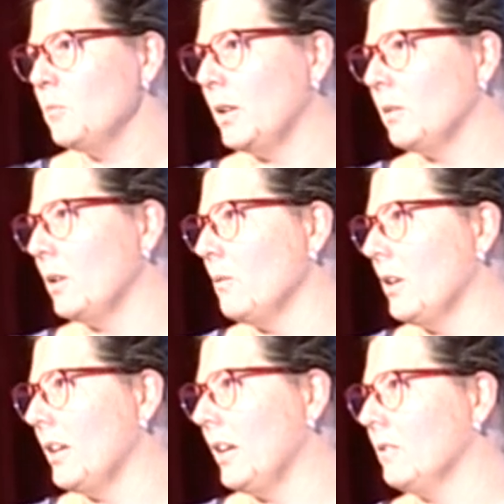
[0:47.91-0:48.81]
but we
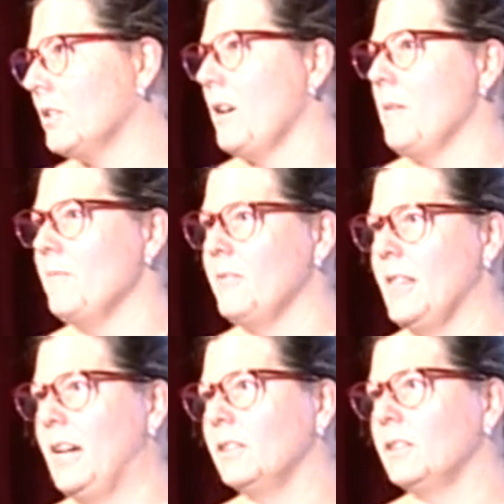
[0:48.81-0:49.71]
won't have time for that.